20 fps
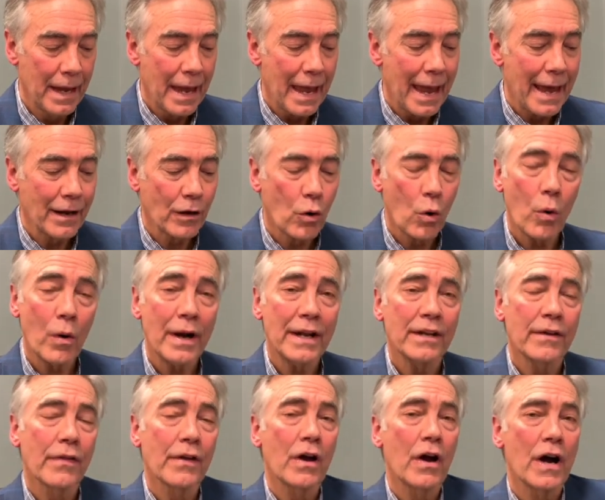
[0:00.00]
And according
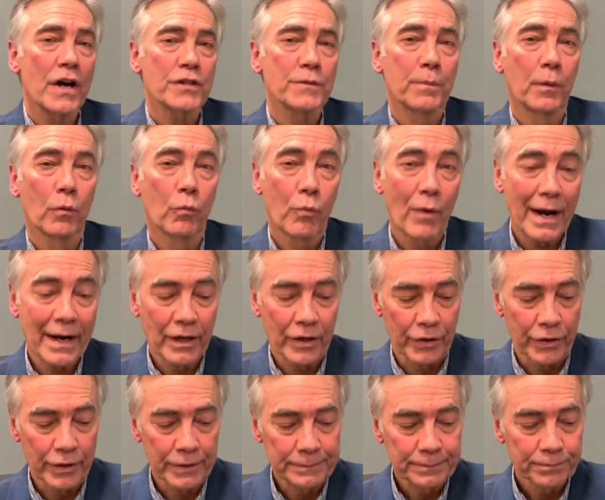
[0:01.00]
to the gospel
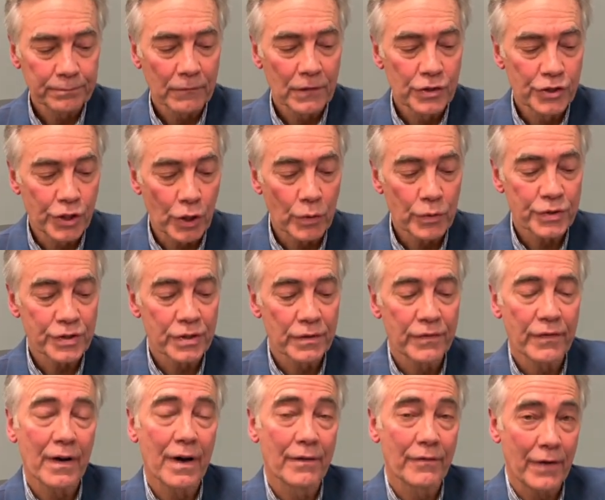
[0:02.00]
record,
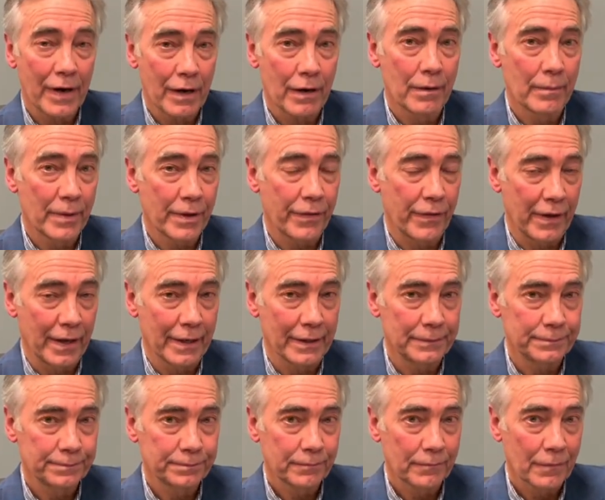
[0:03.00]
Joseph of Arimathea,
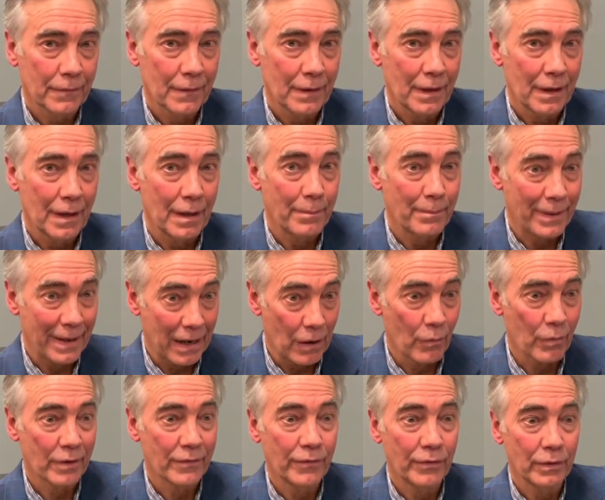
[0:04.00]
a
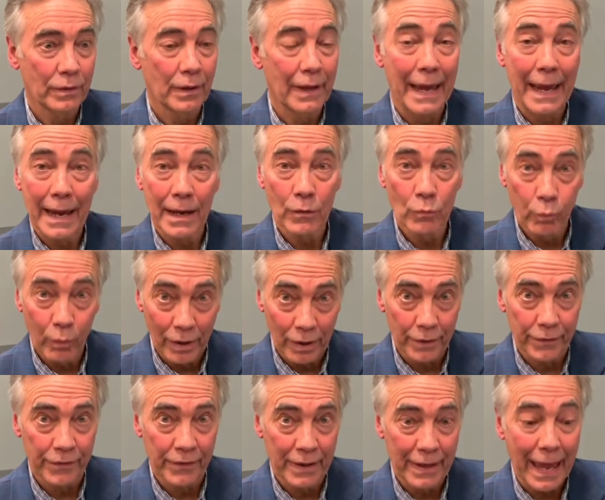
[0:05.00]
powerful and
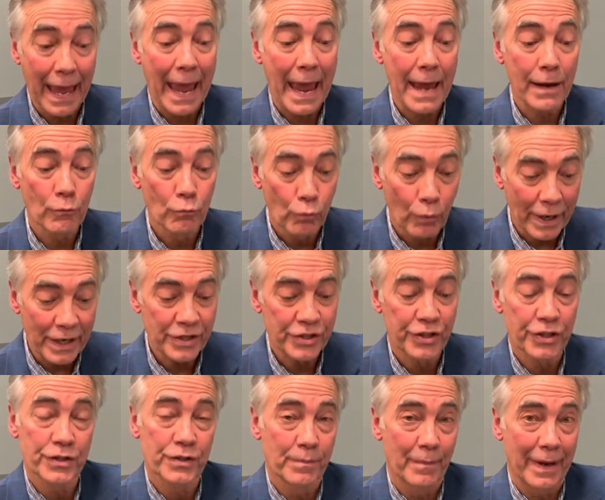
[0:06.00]
wealthy and
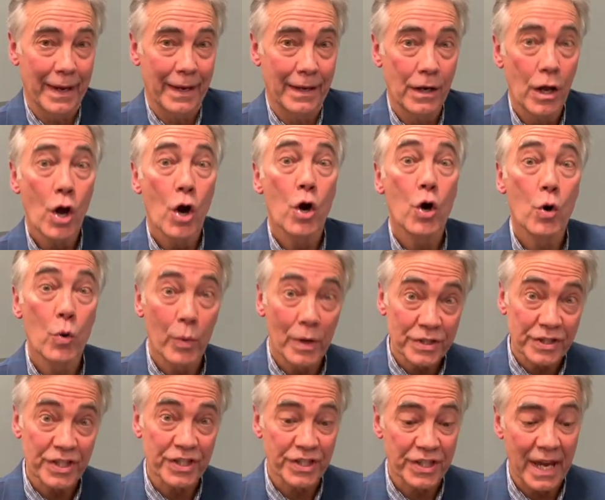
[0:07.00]
righteous man who
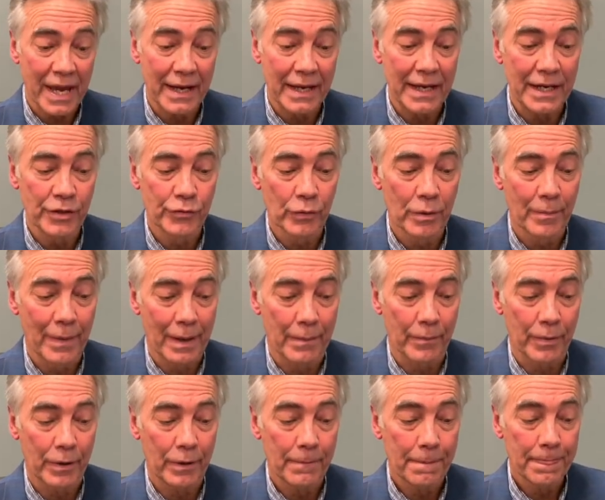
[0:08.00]
was a Sanhedrin
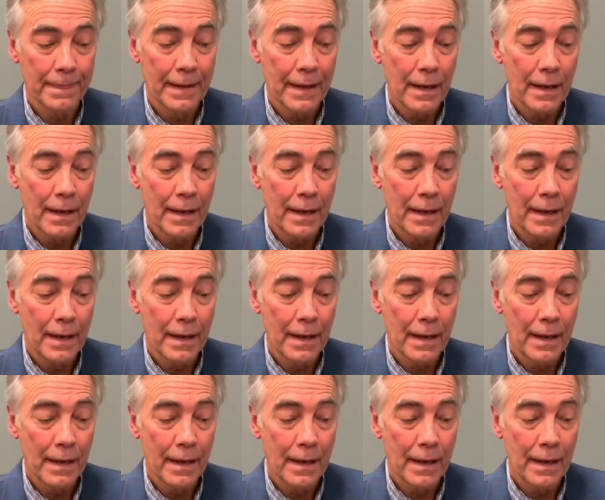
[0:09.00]
member,